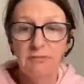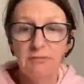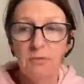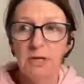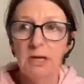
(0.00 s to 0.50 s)

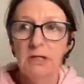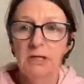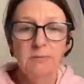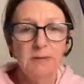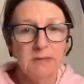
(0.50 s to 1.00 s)
not going to drink
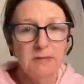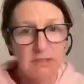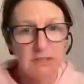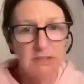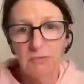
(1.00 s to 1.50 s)
enough water
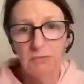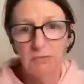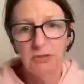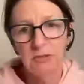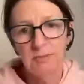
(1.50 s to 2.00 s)
because
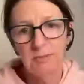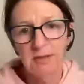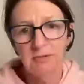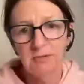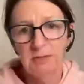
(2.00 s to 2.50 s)
I don't want to
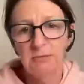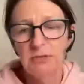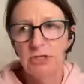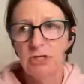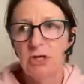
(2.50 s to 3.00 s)
go to the
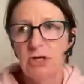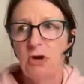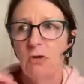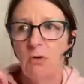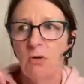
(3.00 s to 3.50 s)
bathroom in the
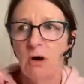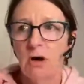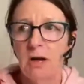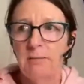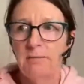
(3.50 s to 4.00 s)
bush,
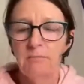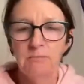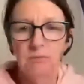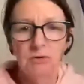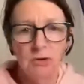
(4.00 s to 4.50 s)
or
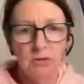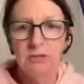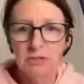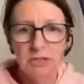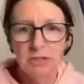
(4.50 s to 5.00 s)
I'm not
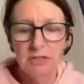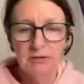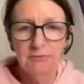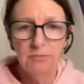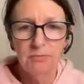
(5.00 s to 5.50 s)
going to drink
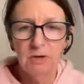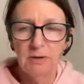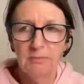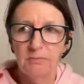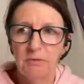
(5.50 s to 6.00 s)
enough.
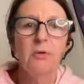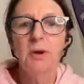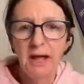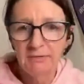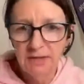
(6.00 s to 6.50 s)
I
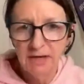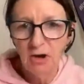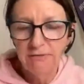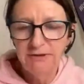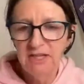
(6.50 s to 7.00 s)
don't want to have
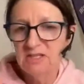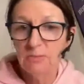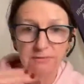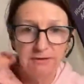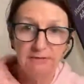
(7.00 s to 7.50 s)
that coffee
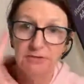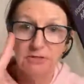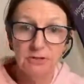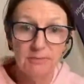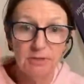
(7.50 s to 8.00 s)
because what if I have to
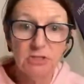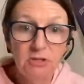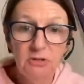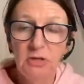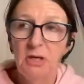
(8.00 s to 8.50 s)
do number two?